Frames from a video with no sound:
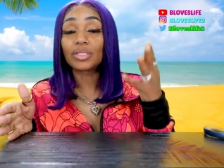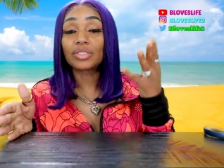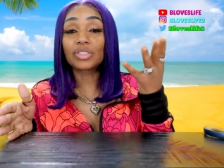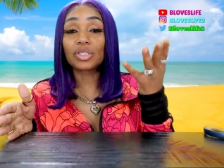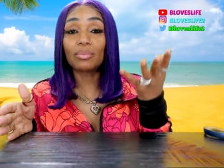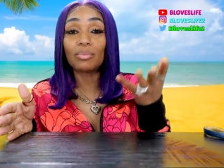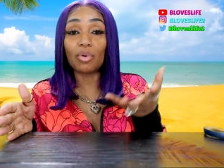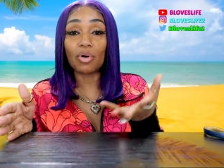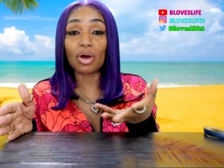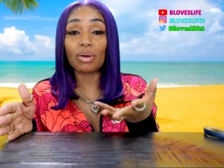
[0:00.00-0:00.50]

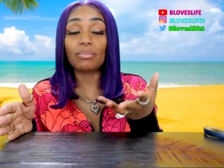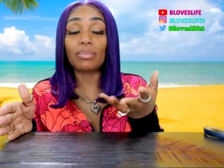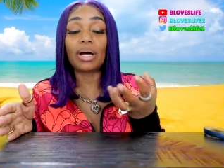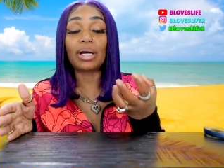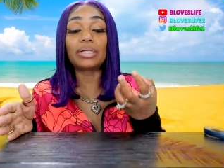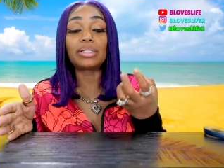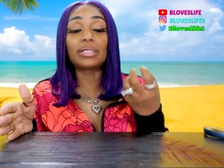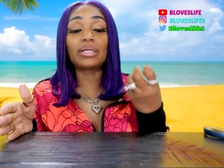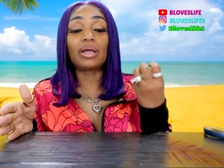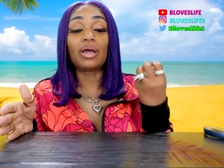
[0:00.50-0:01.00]
some more
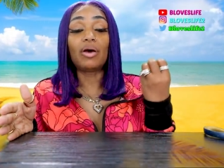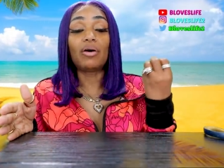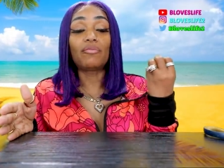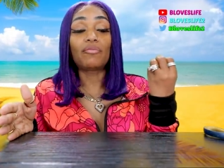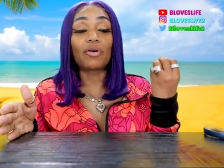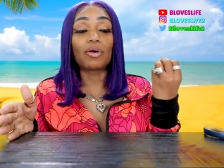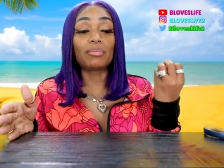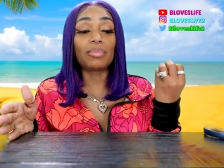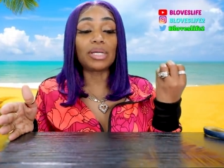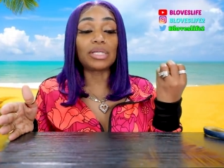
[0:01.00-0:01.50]
money
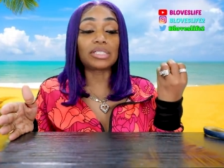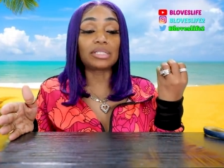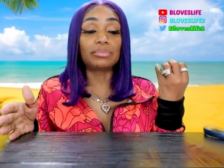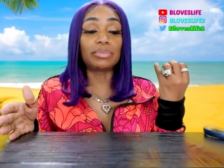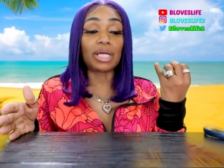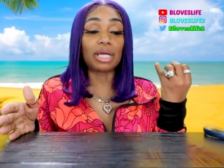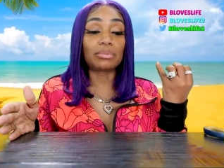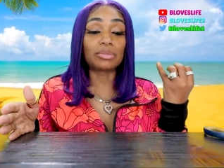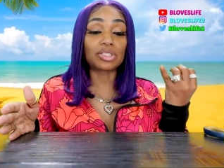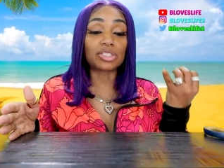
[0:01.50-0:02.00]
for me to
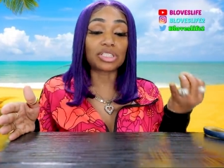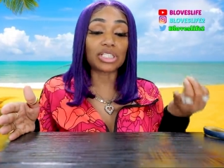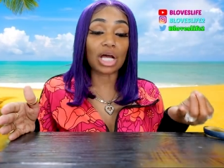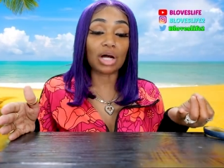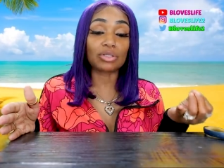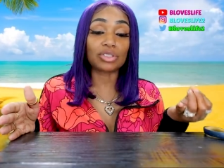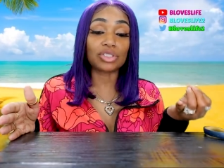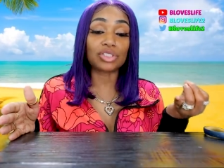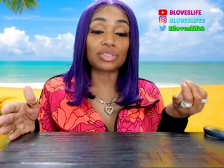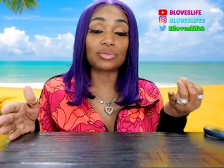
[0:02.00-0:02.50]
be able to
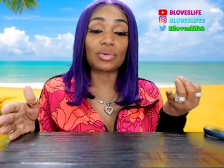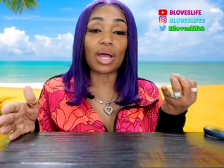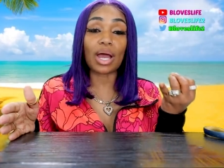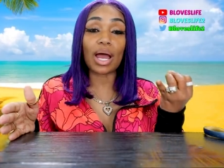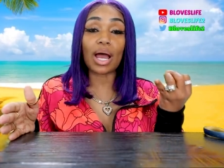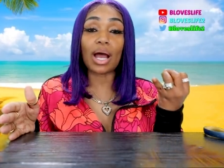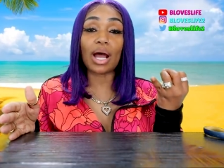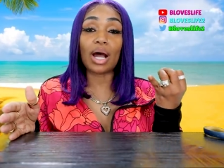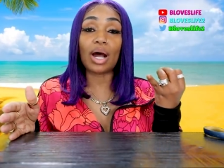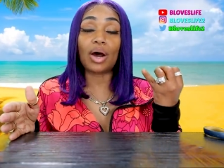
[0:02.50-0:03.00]
shout you
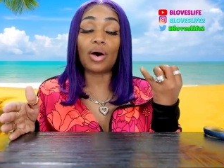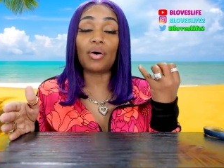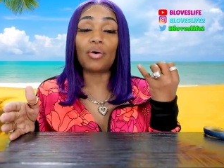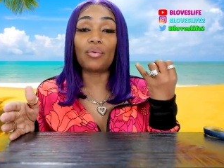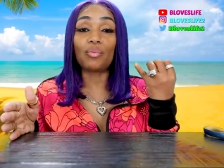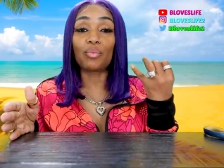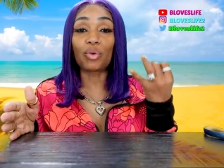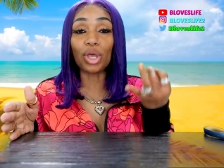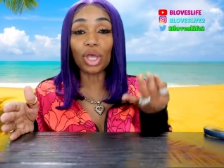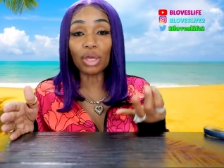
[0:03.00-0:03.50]

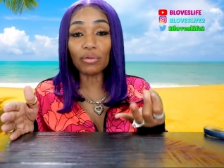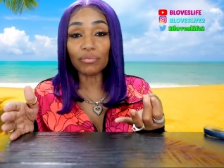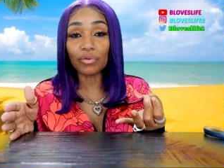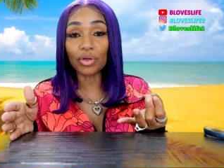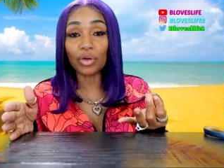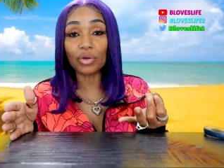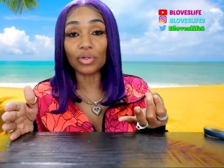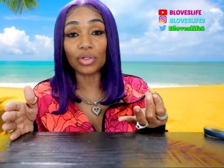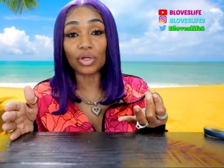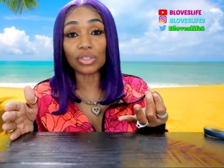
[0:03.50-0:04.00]
out,
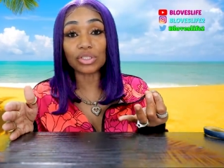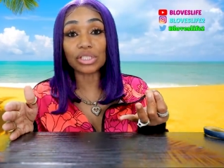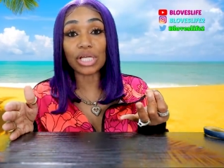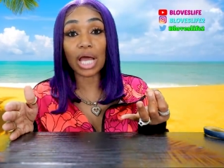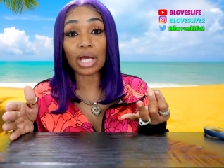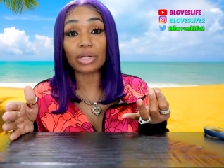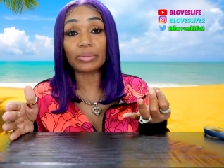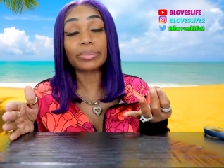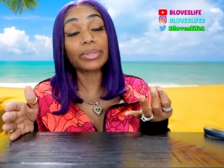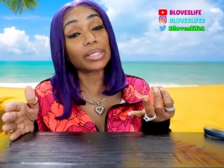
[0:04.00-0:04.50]
review your
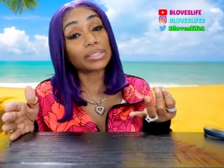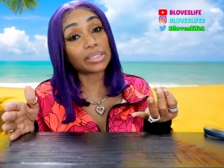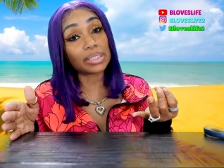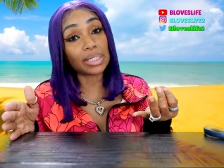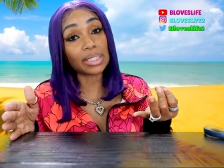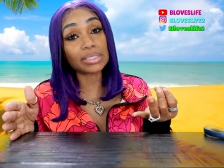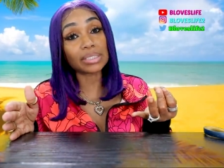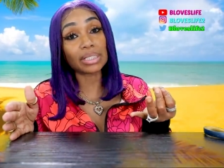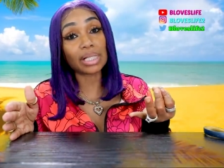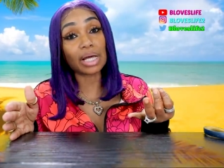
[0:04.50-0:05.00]
channel because it
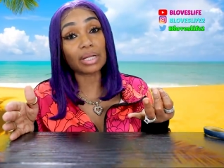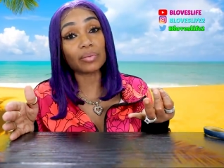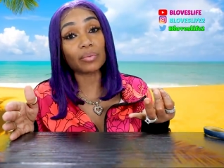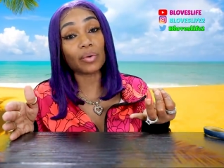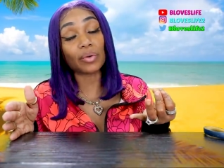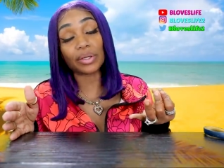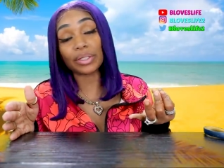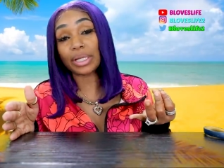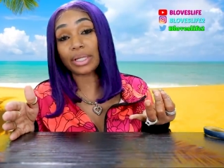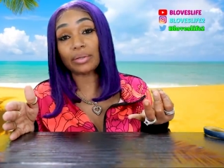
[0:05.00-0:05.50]
is a lot of
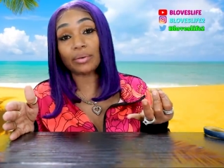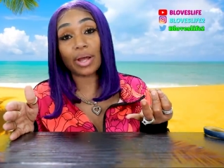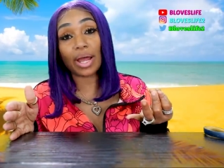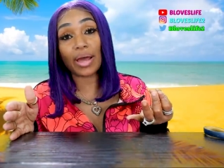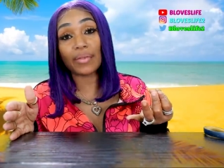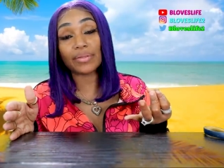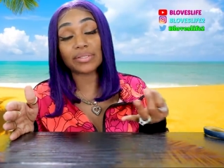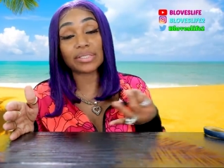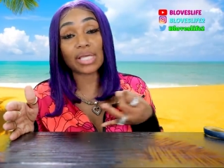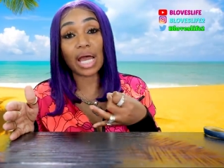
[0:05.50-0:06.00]
work and I don't
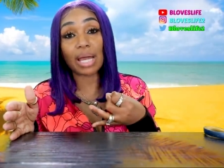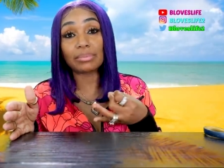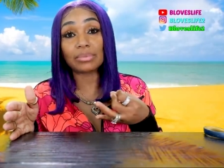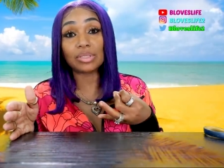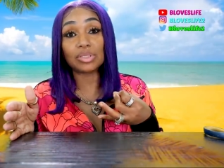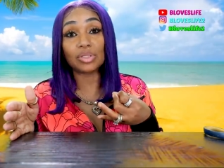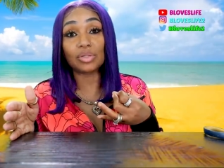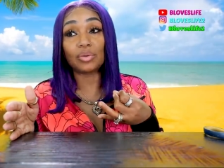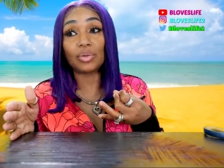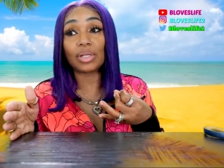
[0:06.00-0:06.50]
have the time to
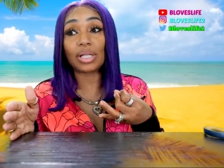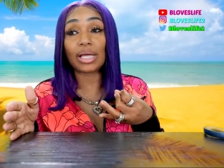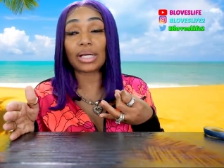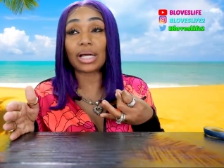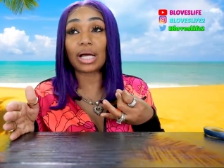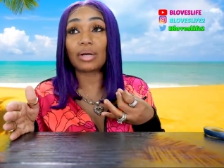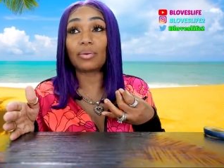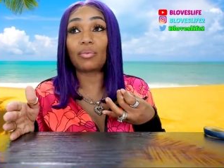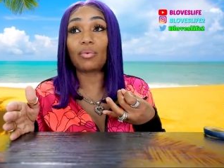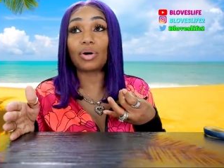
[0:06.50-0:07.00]
do it like
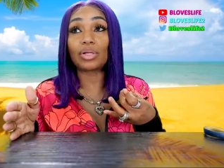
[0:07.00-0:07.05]
I